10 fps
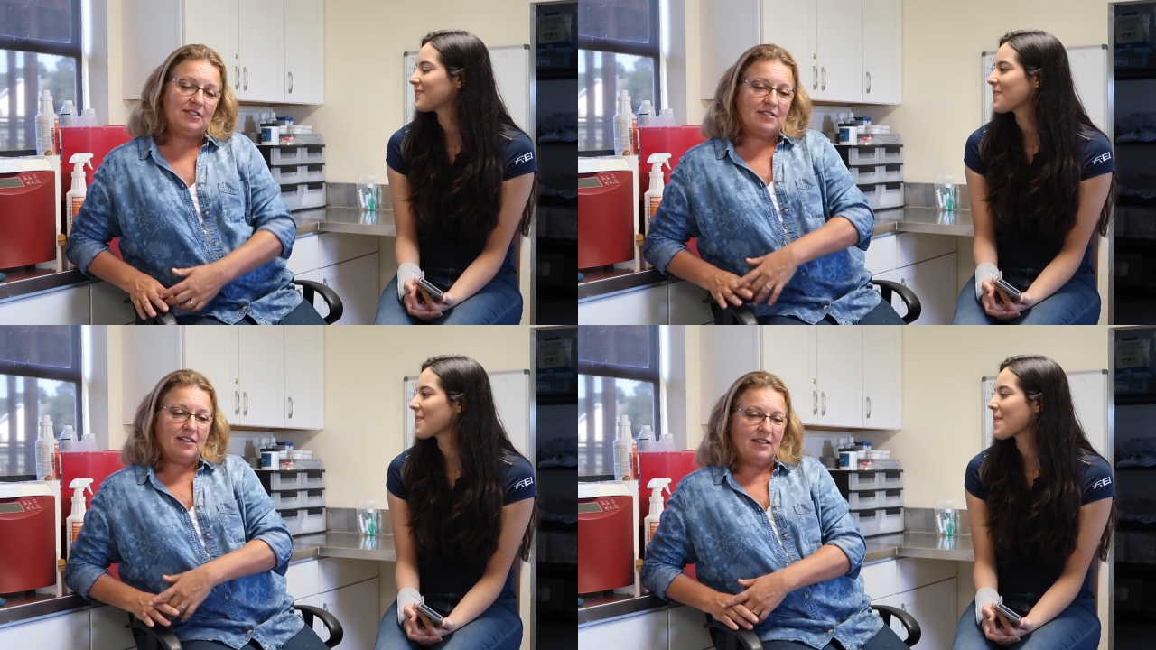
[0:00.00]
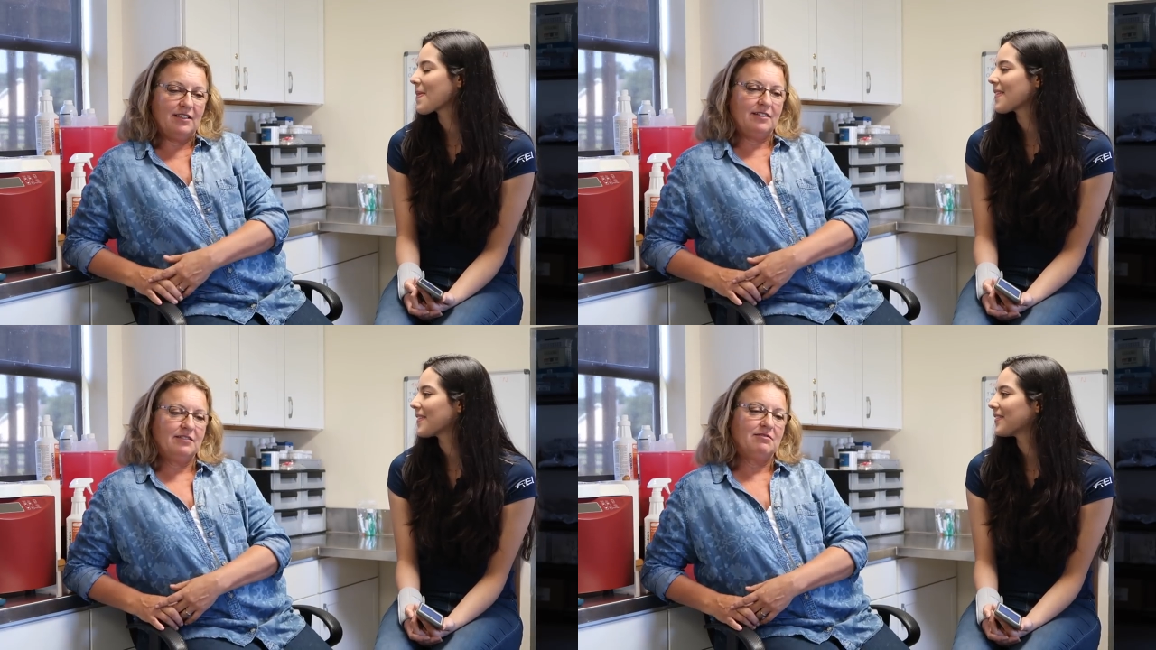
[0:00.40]
Speaker 1: would
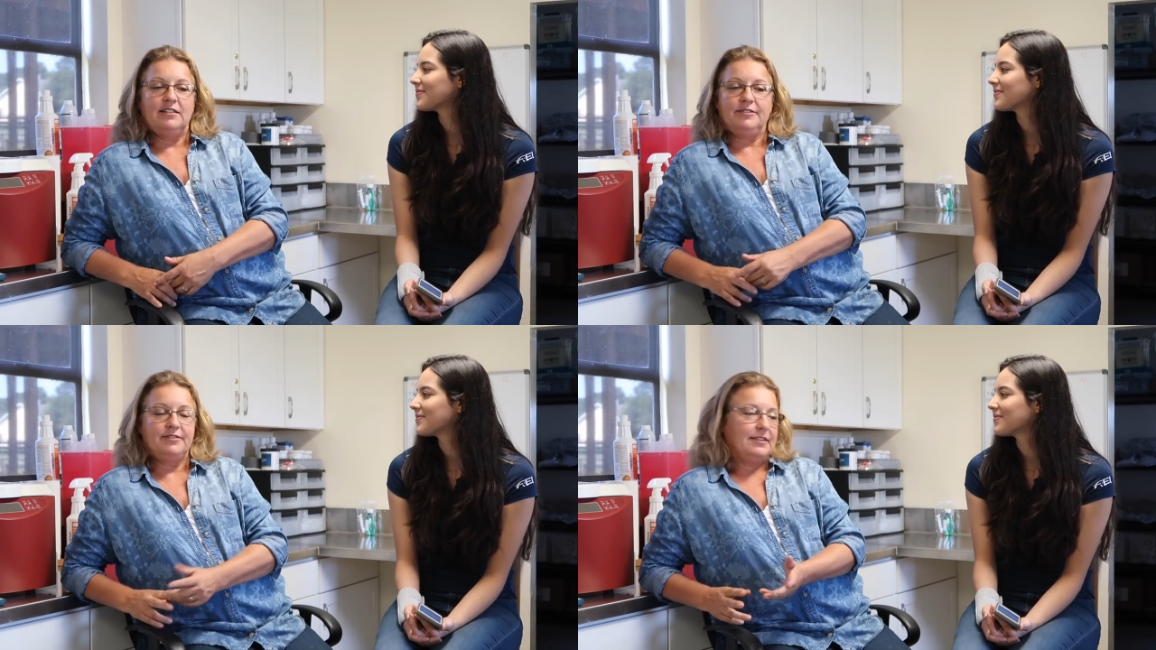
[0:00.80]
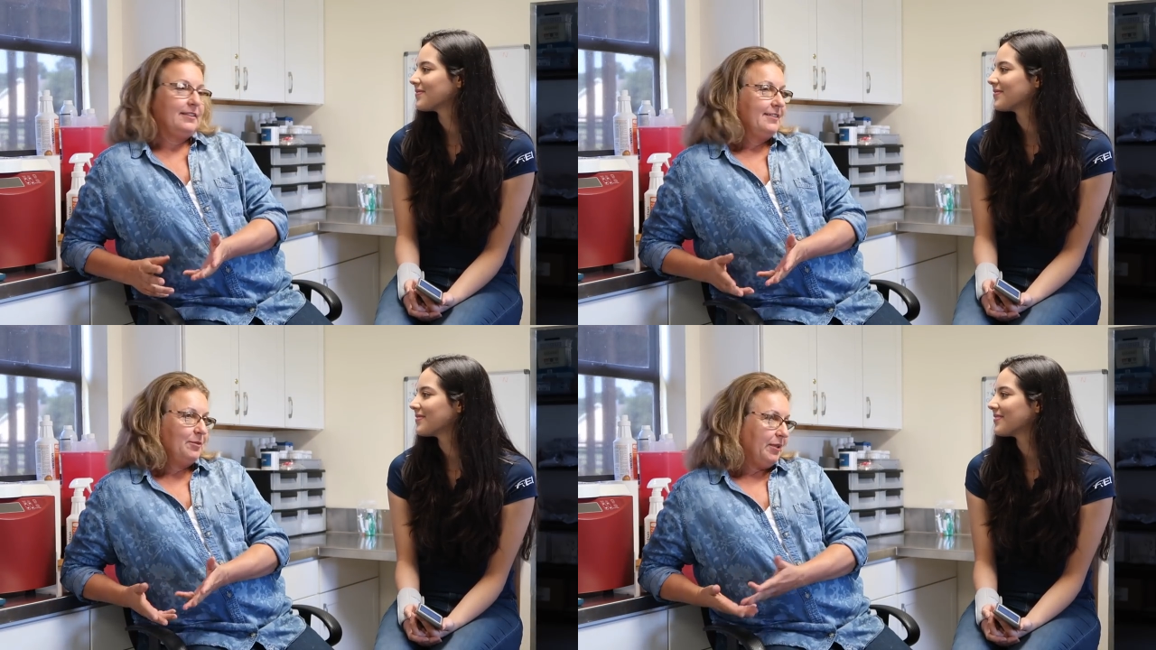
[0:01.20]
say
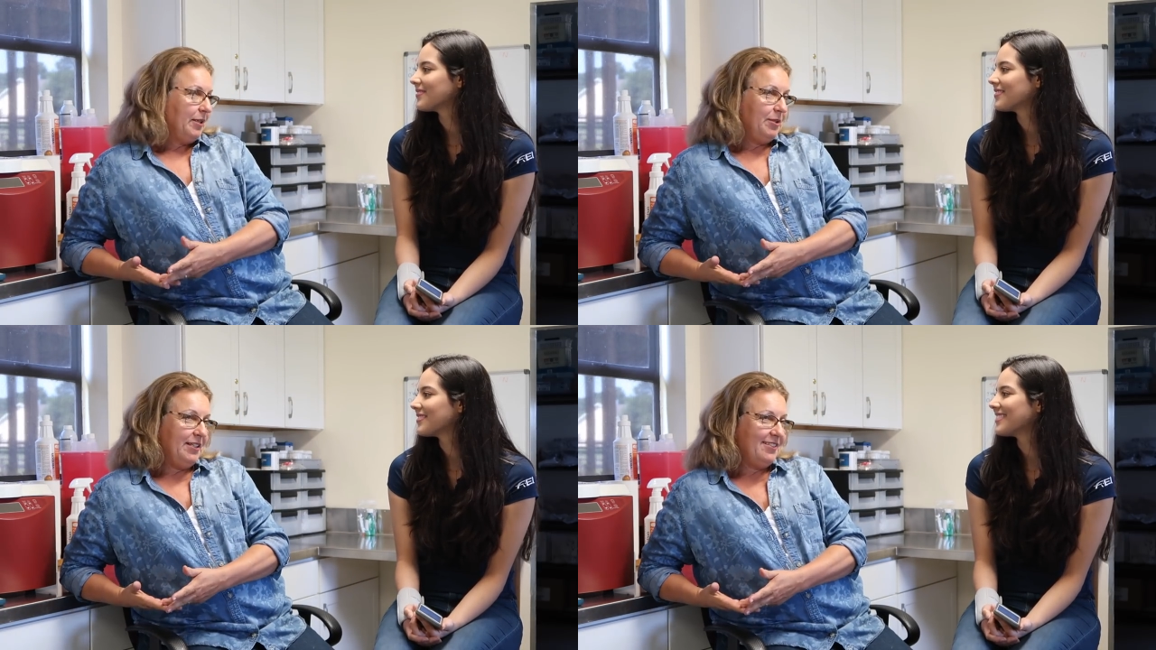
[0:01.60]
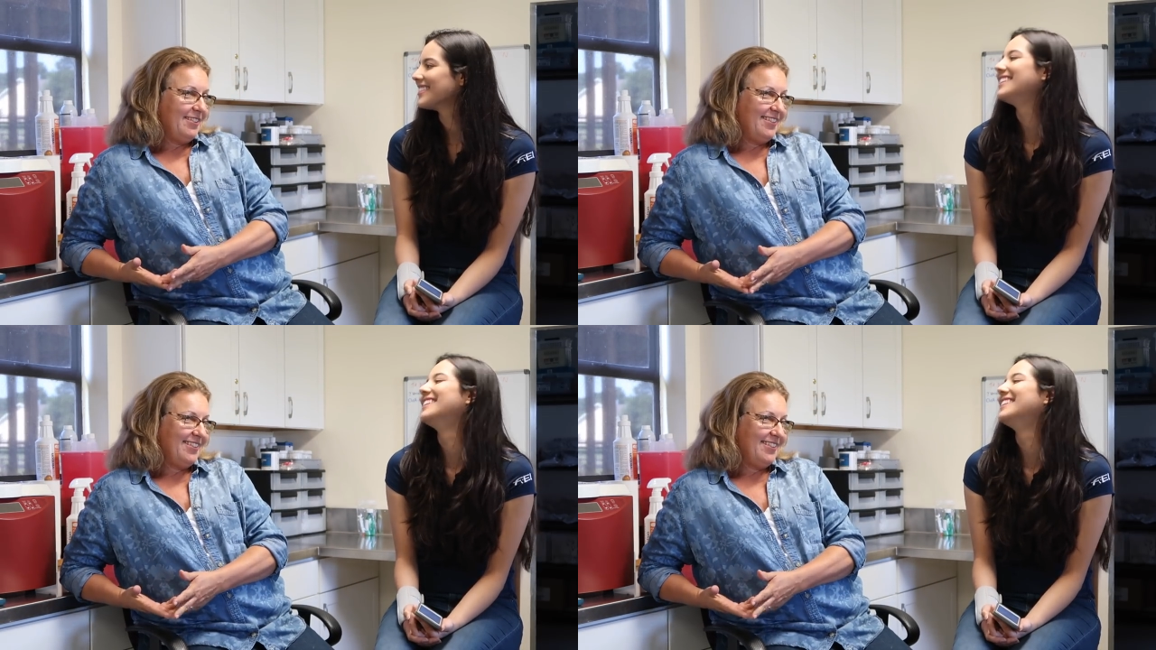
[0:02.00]
definitely the babies,